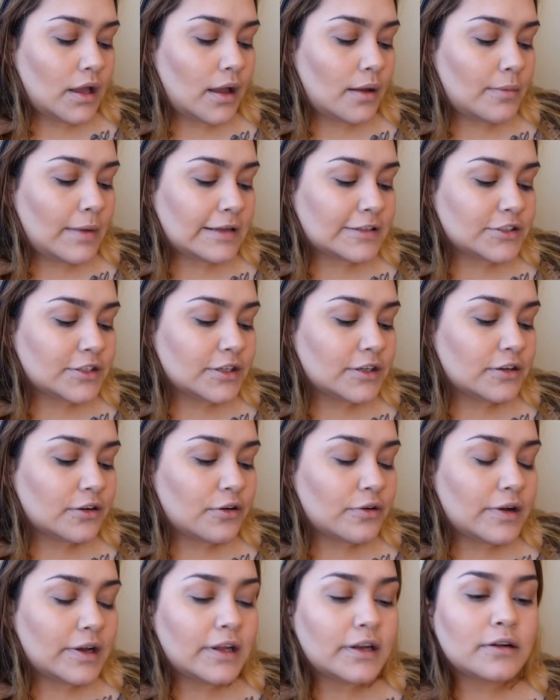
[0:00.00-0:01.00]
I'm actually
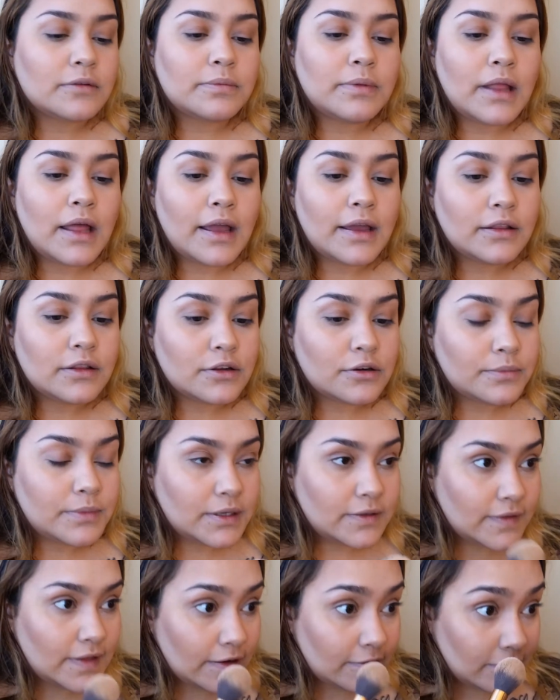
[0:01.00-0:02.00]
going to go ahead and apply a little
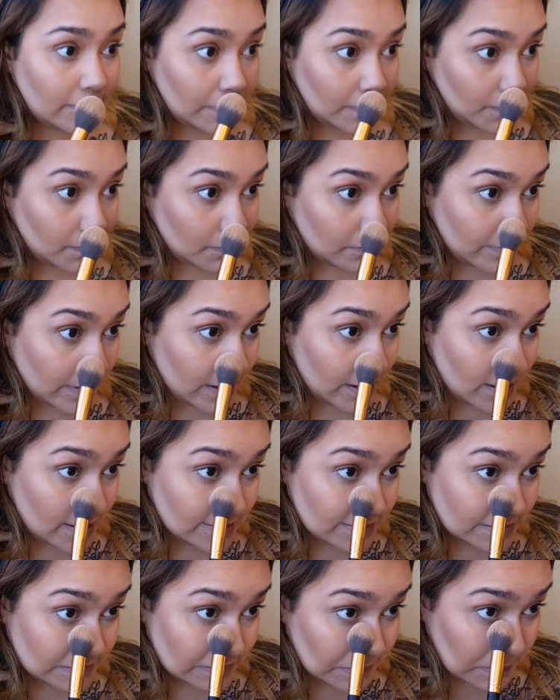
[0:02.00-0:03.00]
bit of that right under my
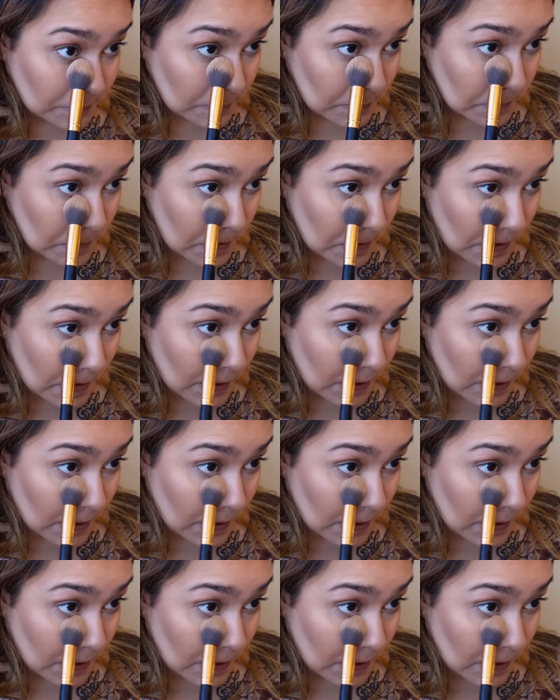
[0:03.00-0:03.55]
eyes too